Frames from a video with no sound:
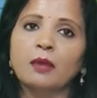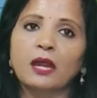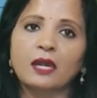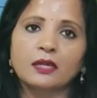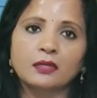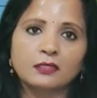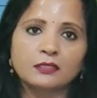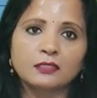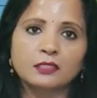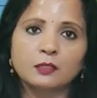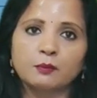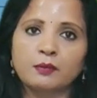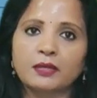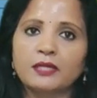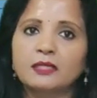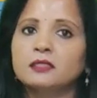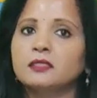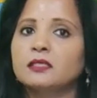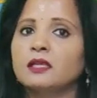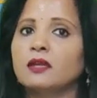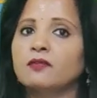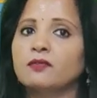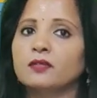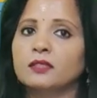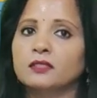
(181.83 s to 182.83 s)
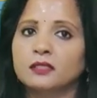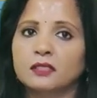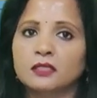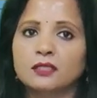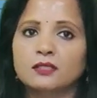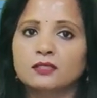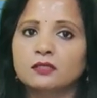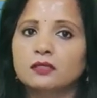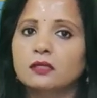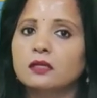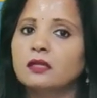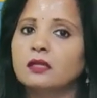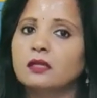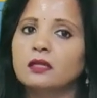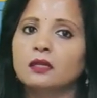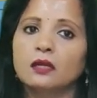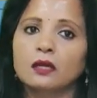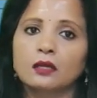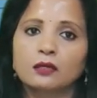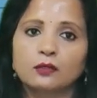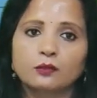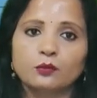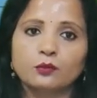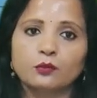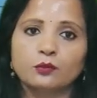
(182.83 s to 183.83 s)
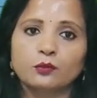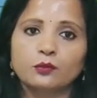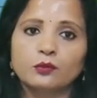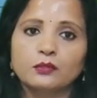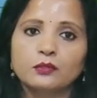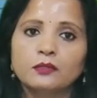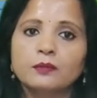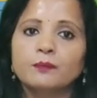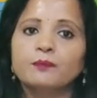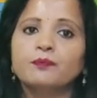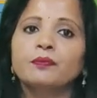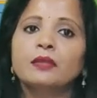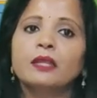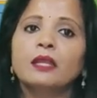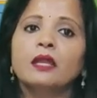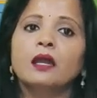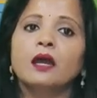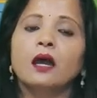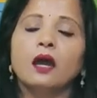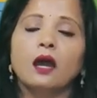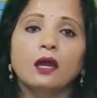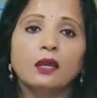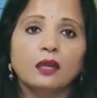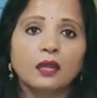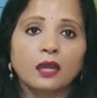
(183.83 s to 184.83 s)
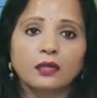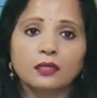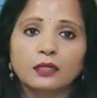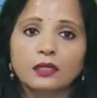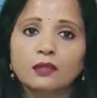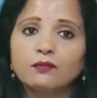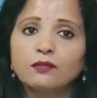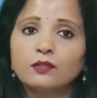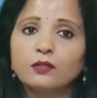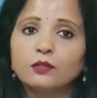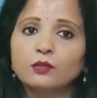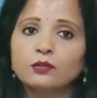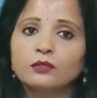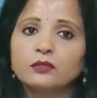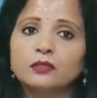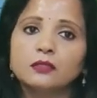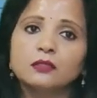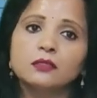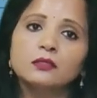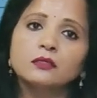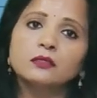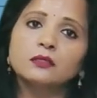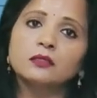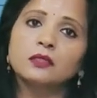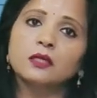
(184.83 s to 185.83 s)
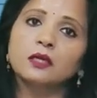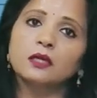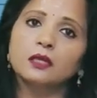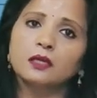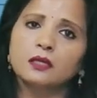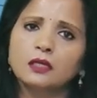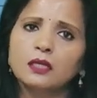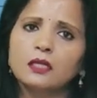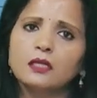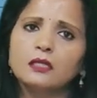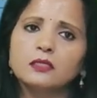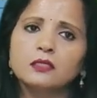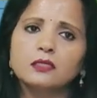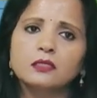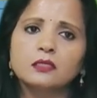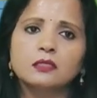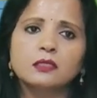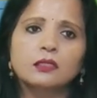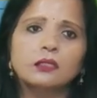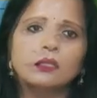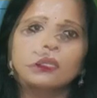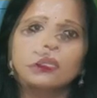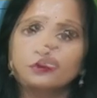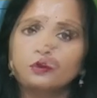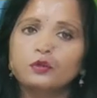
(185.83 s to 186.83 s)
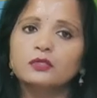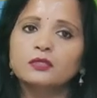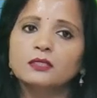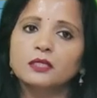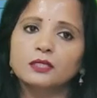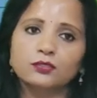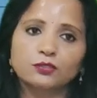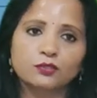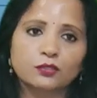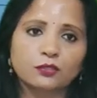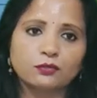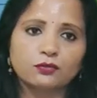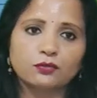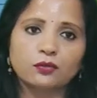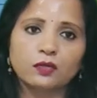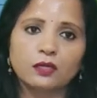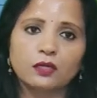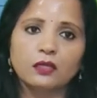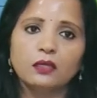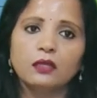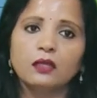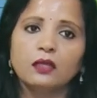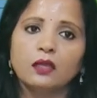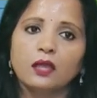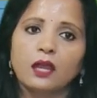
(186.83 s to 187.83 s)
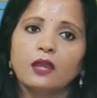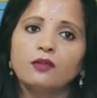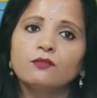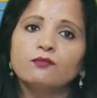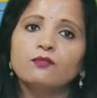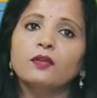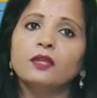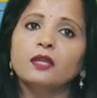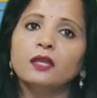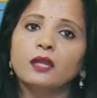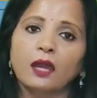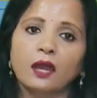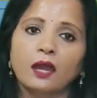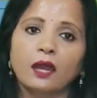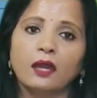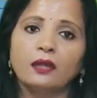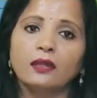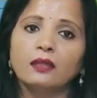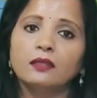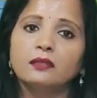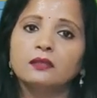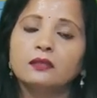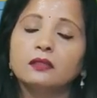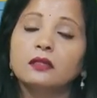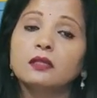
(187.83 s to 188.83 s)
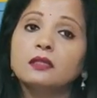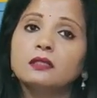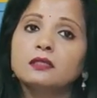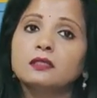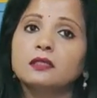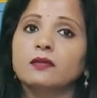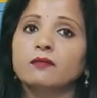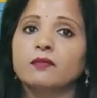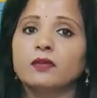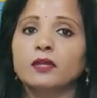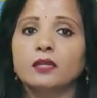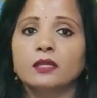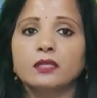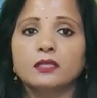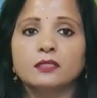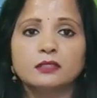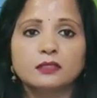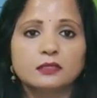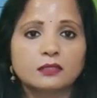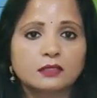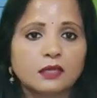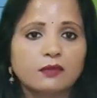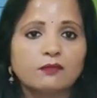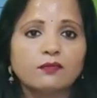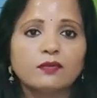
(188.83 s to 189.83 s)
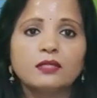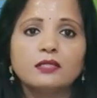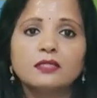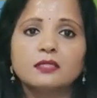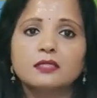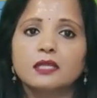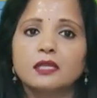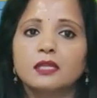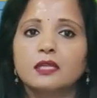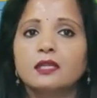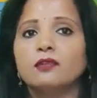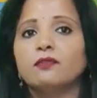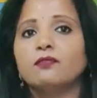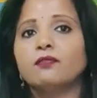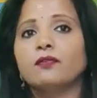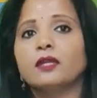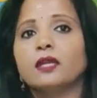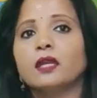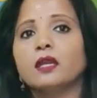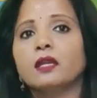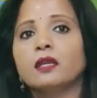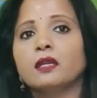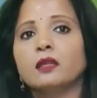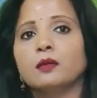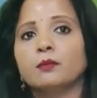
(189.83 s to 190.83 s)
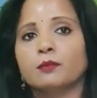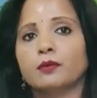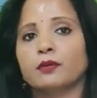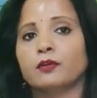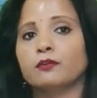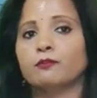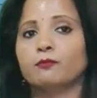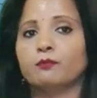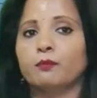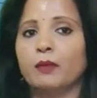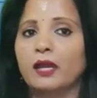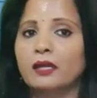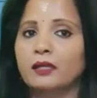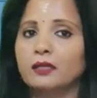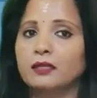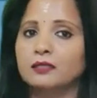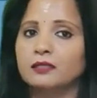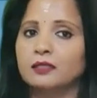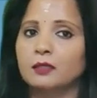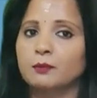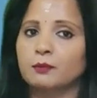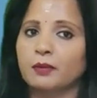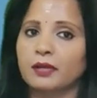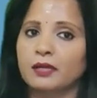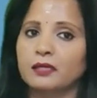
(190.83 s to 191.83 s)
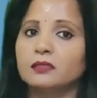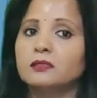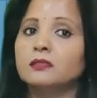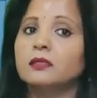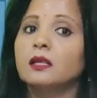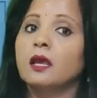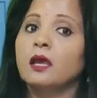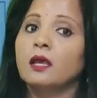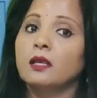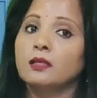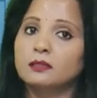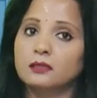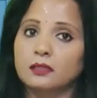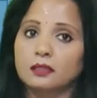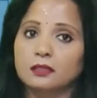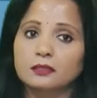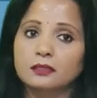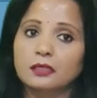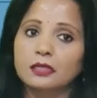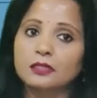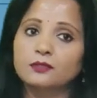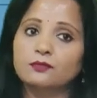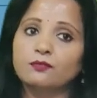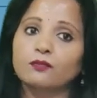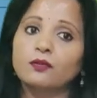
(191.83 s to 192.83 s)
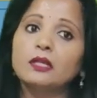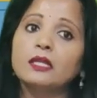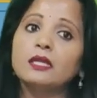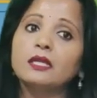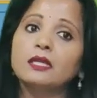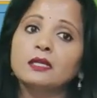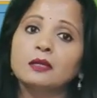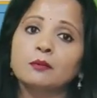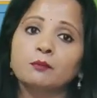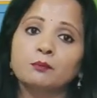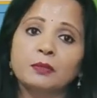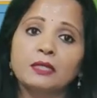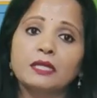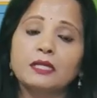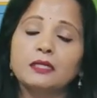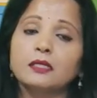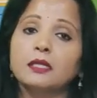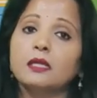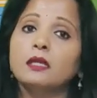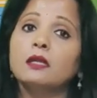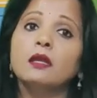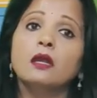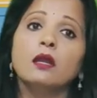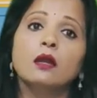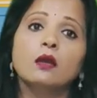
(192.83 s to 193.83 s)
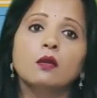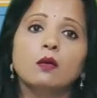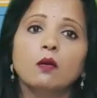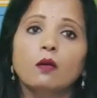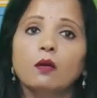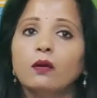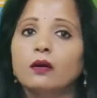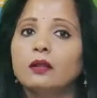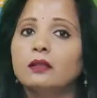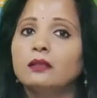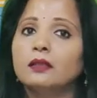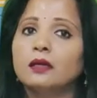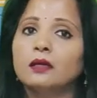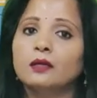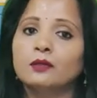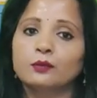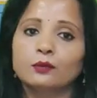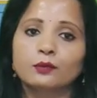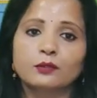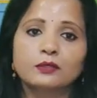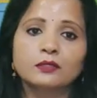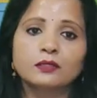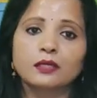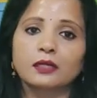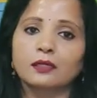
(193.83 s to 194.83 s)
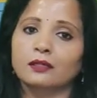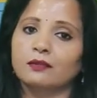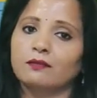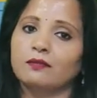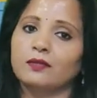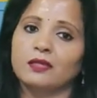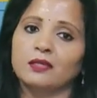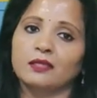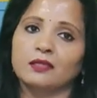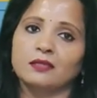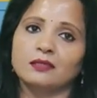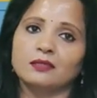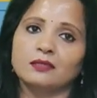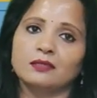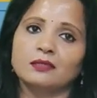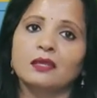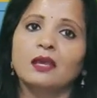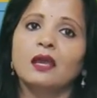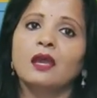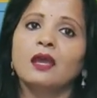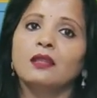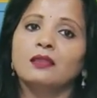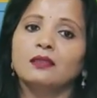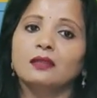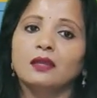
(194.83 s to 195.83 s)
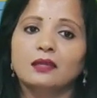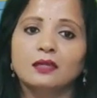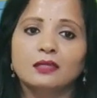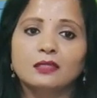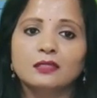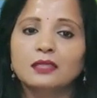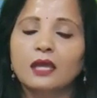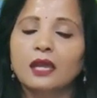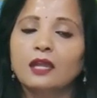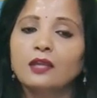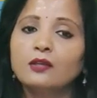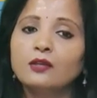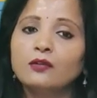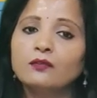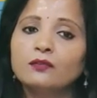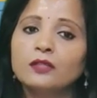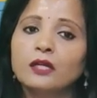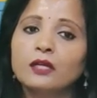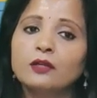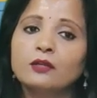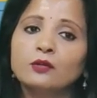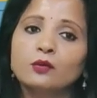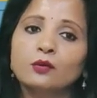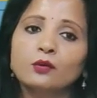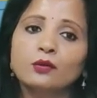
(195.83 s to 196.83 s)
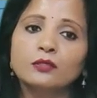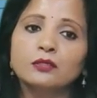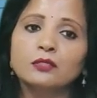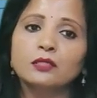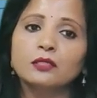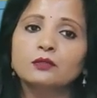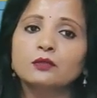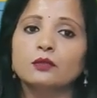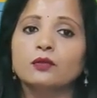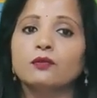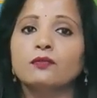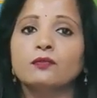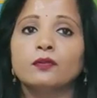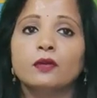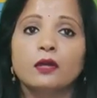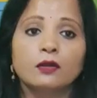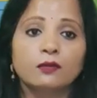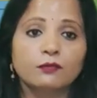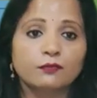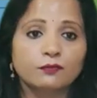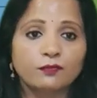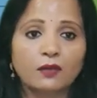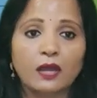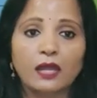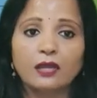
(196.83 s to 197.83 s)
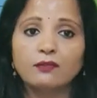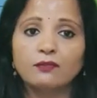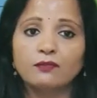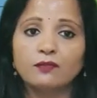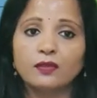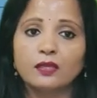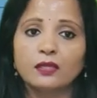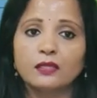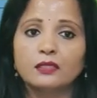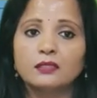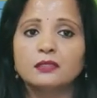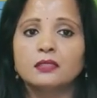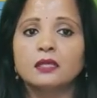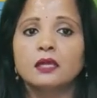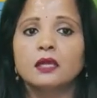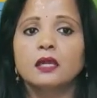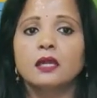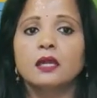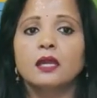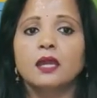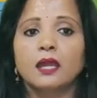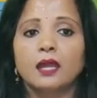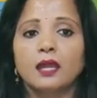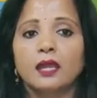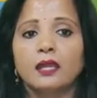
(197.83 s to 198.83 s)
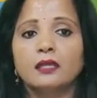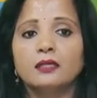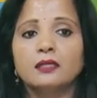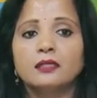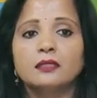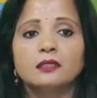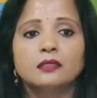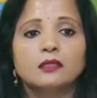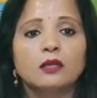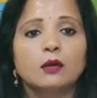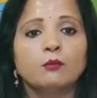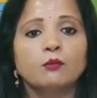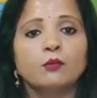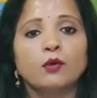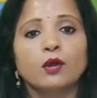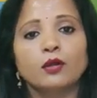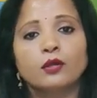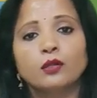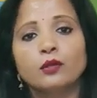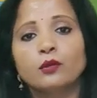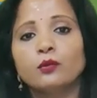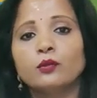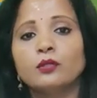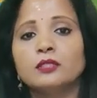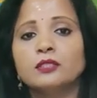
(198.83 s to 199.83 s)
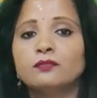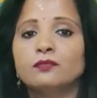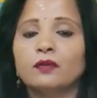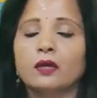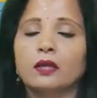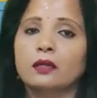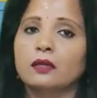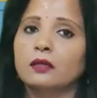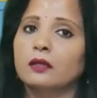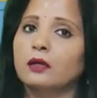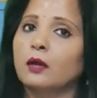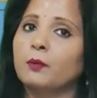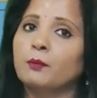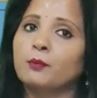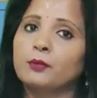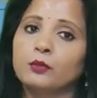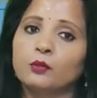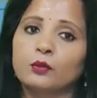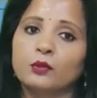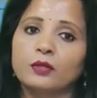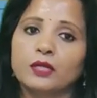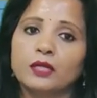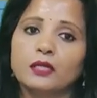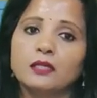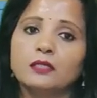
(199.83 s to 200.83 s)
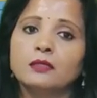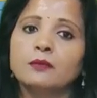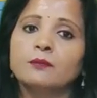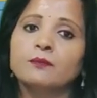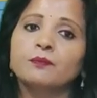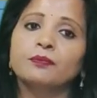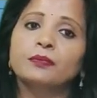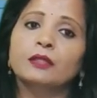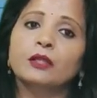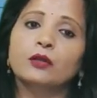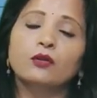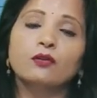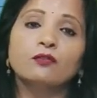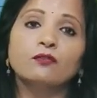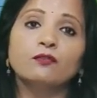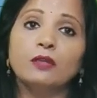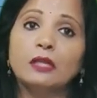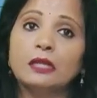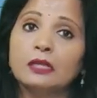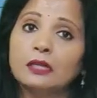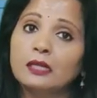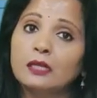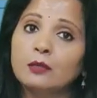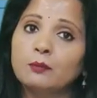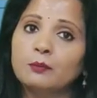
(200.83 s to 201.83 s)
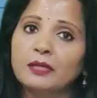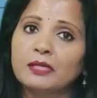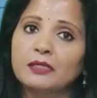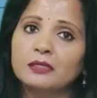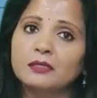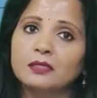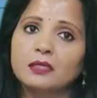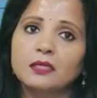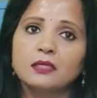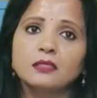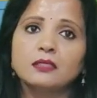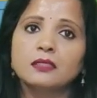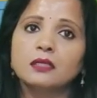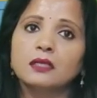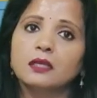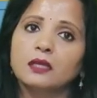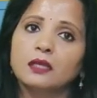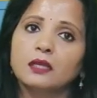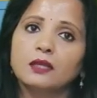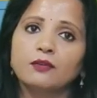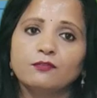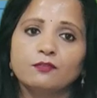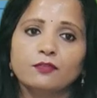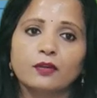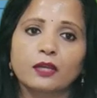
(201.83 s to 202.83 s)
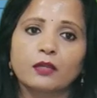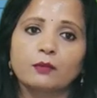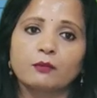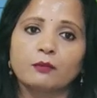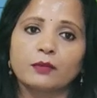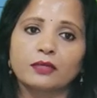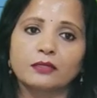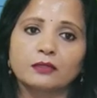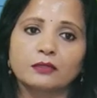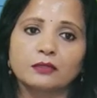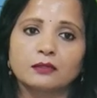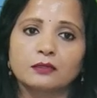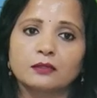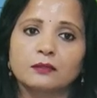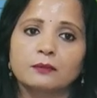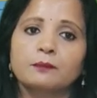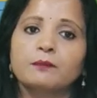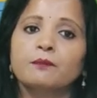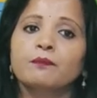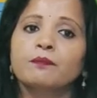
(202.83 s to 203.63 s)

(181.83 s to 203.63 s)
participants have registered in our course. Our active users reached 463 and we had a 377 significant number of participants successfully completing all the course activities. The design of the course is of 5 weeks and the modules were uploaded on weekly basis in fragments.